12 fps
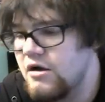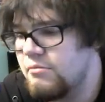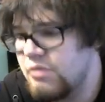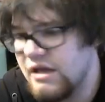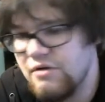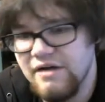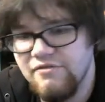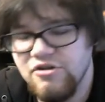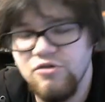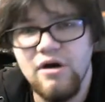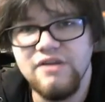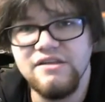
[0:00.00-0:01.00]
Play whatever
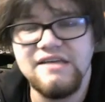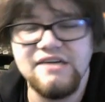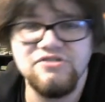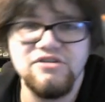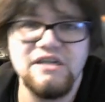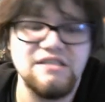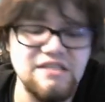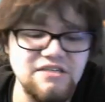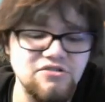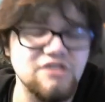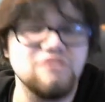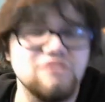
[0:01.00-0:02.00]
you want in this extra deck, these
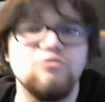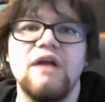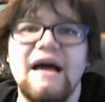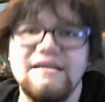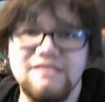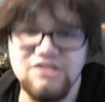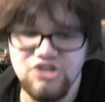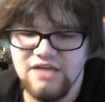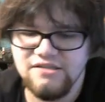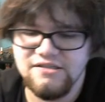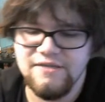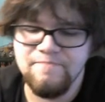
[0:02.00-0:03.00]
are just what I
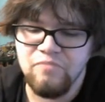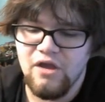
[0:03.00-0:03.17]
suggest.